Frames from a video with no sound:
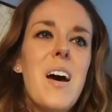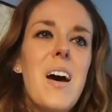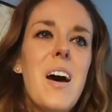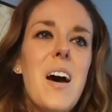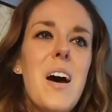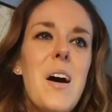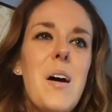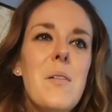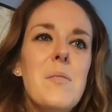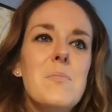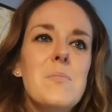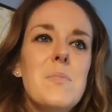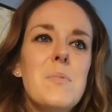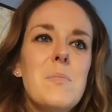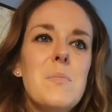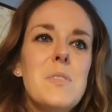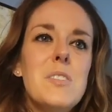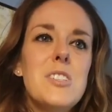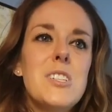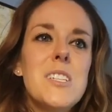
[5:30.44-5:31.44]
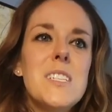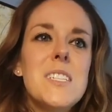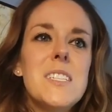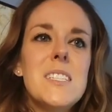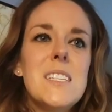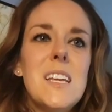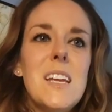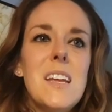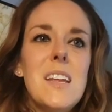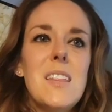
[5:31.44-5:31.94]
But just
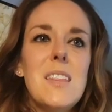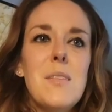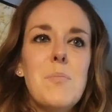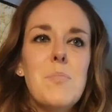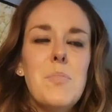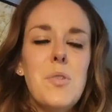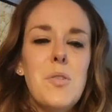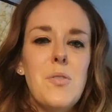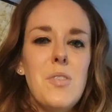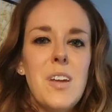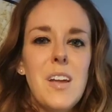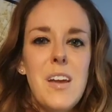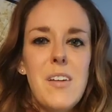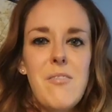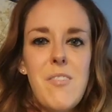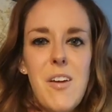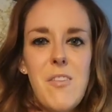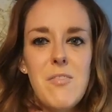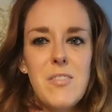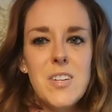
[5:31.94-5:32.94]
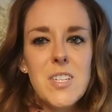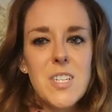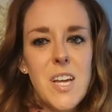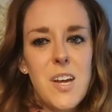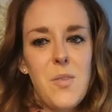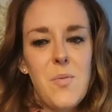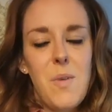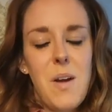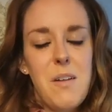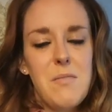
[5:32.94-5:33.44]
seeing the beauty of every day
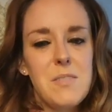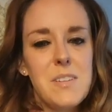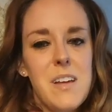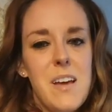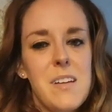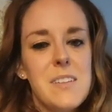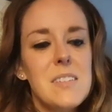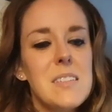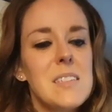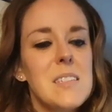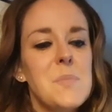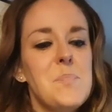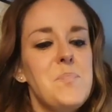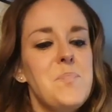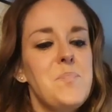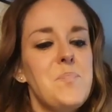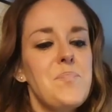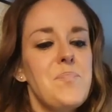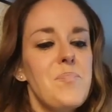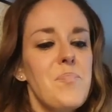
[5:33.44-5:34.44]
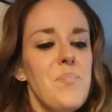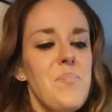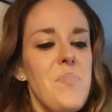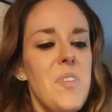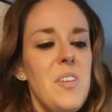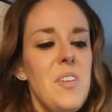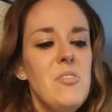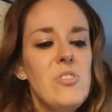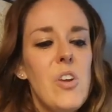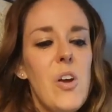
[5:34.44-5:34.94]
around us.
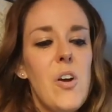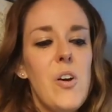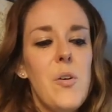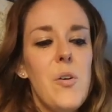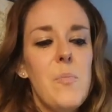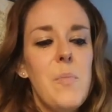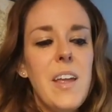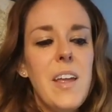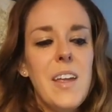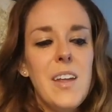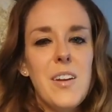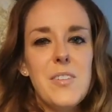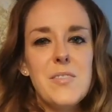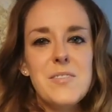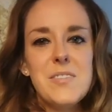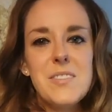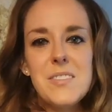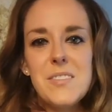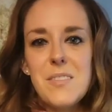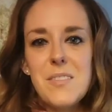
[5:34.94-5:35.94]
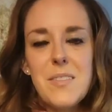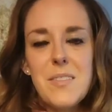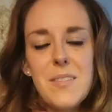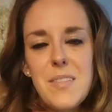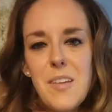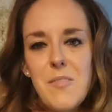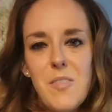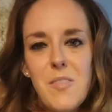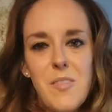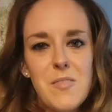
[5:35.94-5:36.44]
So my kiddos,
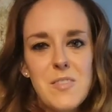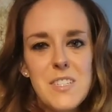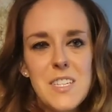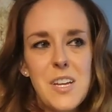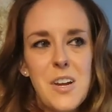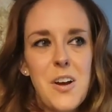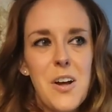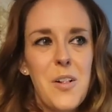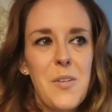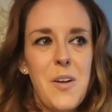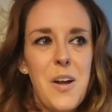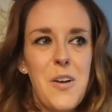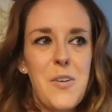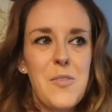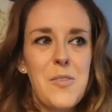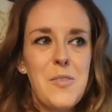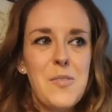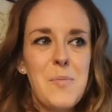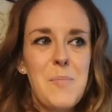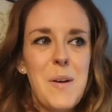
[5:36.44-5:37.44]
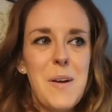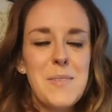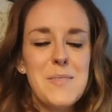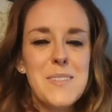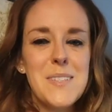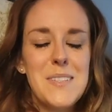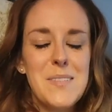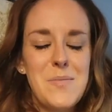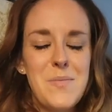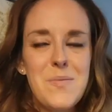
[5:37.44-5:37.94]
they've never seen Colorado or the
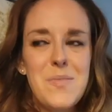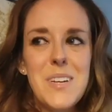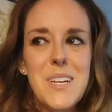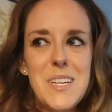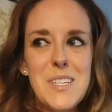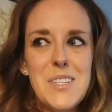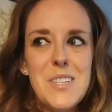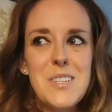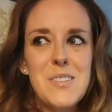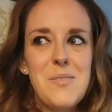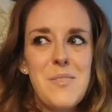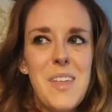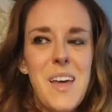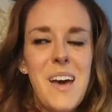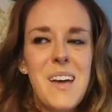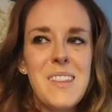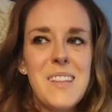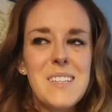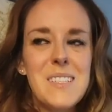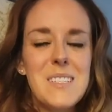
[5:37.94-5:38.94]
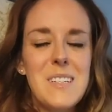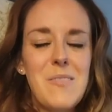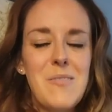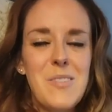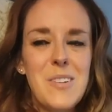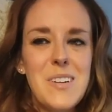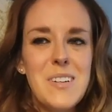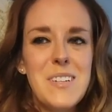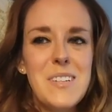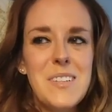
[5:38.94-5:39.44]
mountains. We need to do that. That's
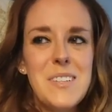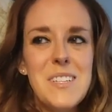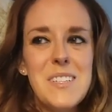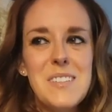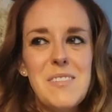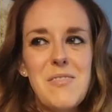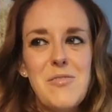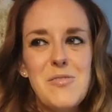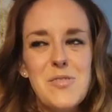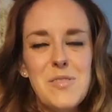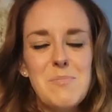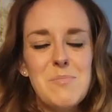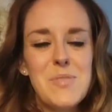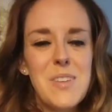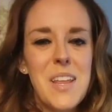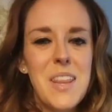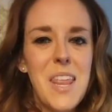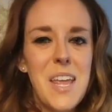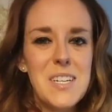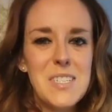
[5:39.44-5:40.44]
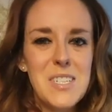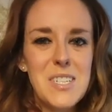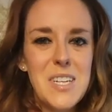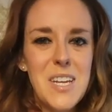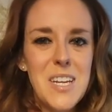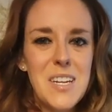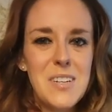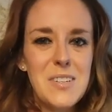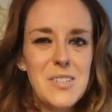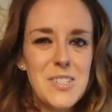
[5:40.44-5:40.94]
definitely on the list of trips I'd like
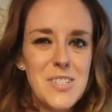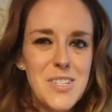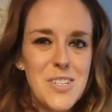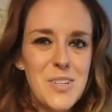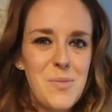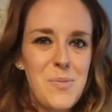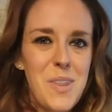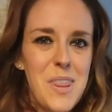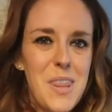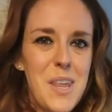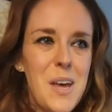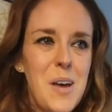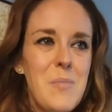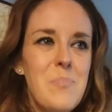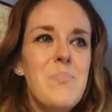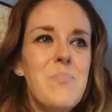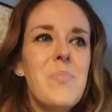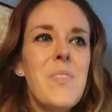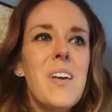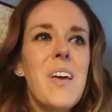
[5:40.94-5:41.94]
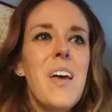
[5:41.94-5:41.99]
to do with them.